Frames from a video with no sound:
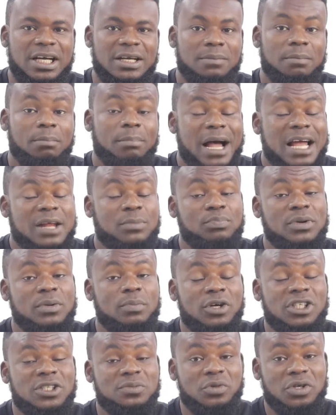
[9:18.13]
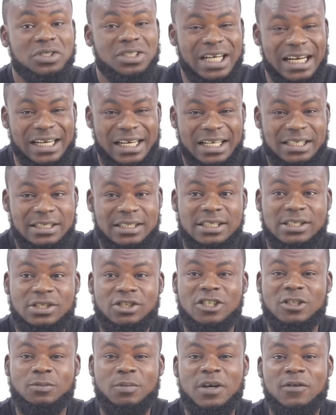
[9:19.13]
it might be much more challenging
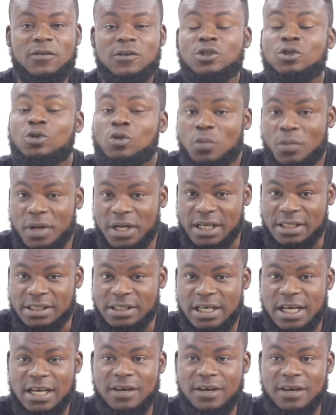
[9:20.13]
to speak for 2 minutes.